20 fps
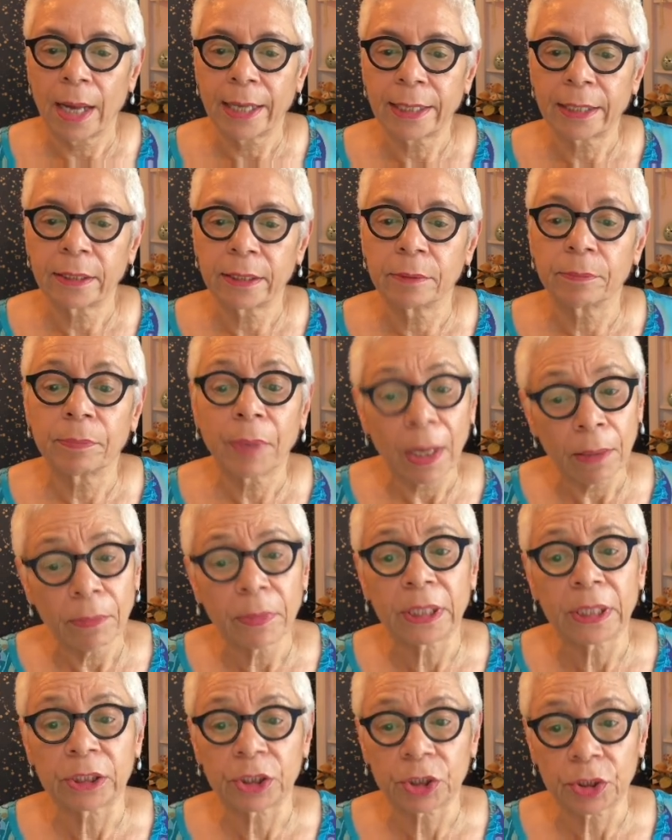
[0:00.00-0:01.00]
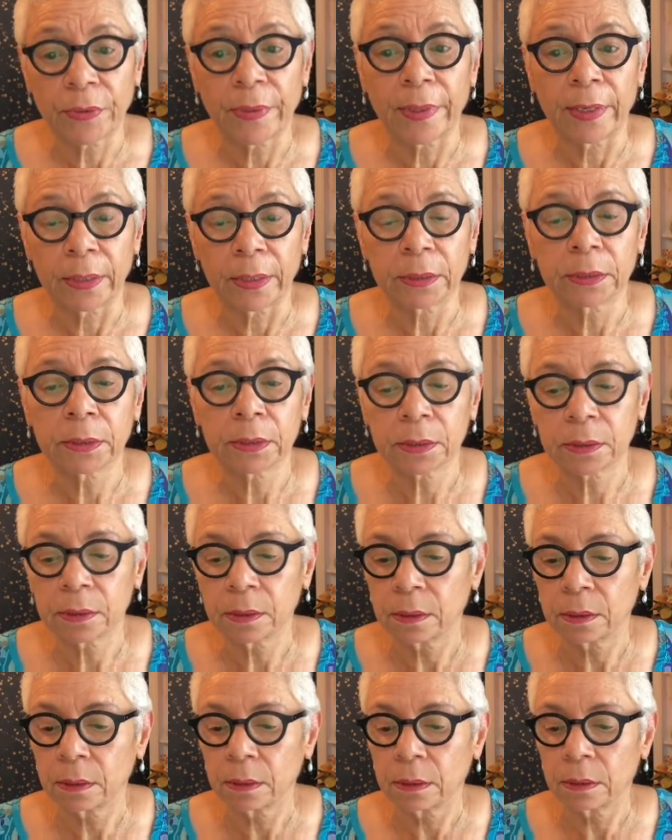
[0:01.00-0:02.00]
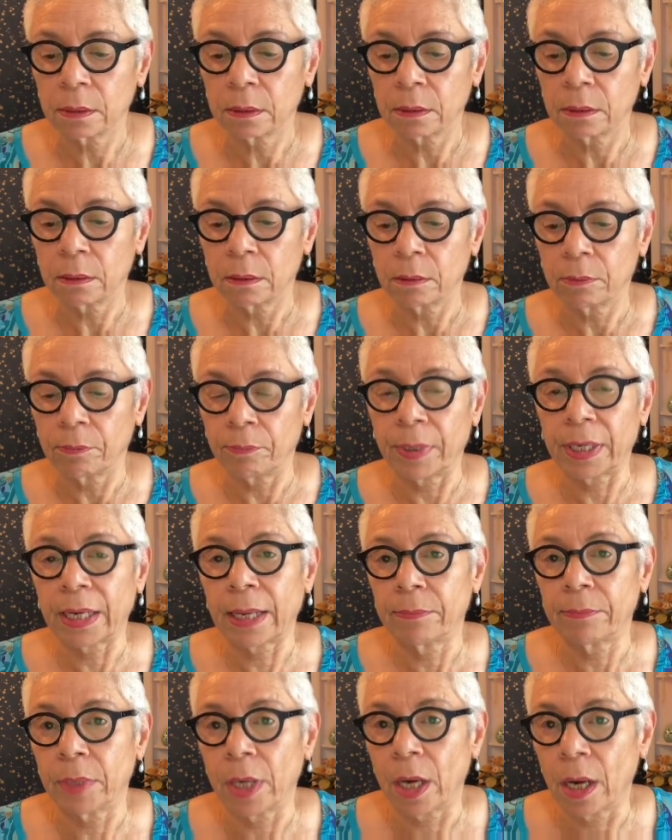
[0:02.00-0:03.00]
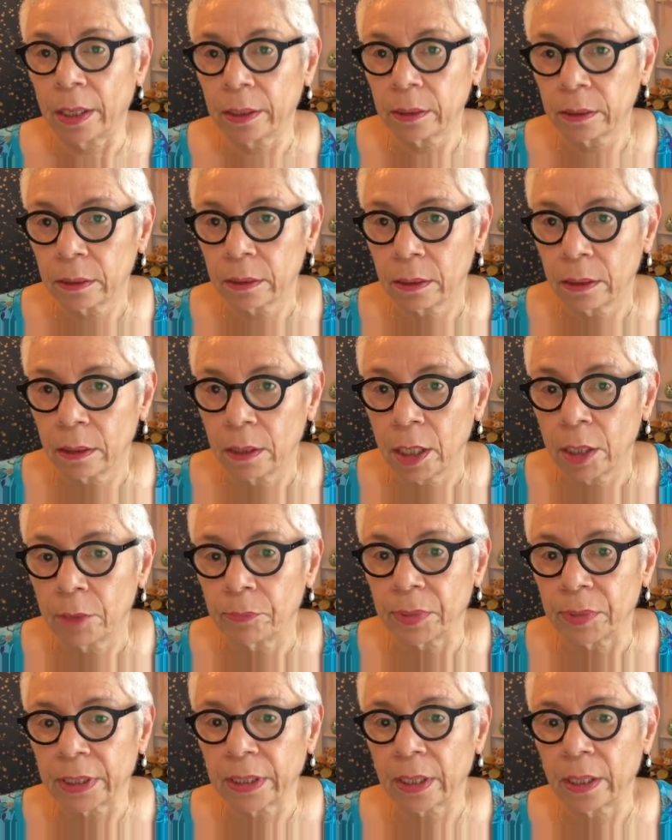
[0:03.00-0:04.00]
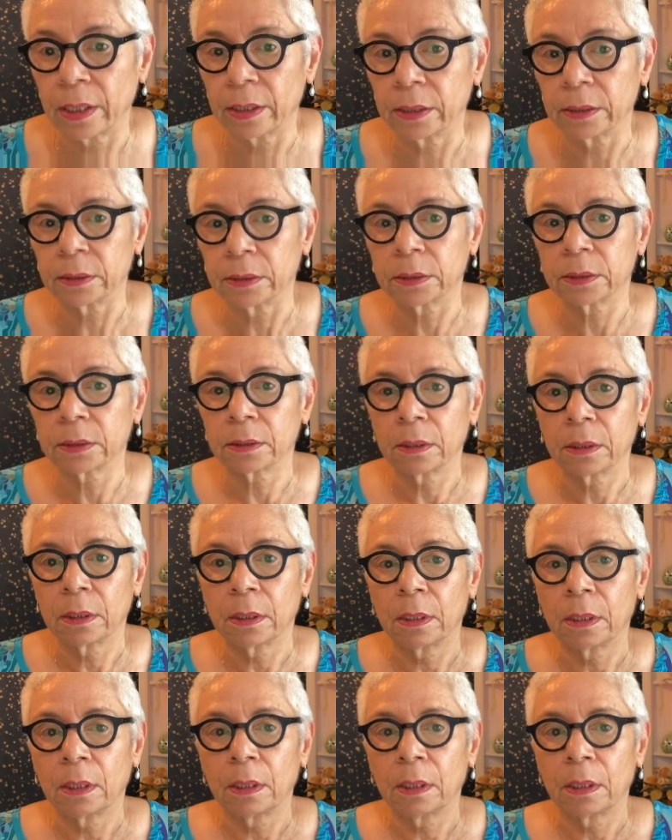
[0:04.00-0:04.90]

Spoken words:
I can publish this, but I'm not because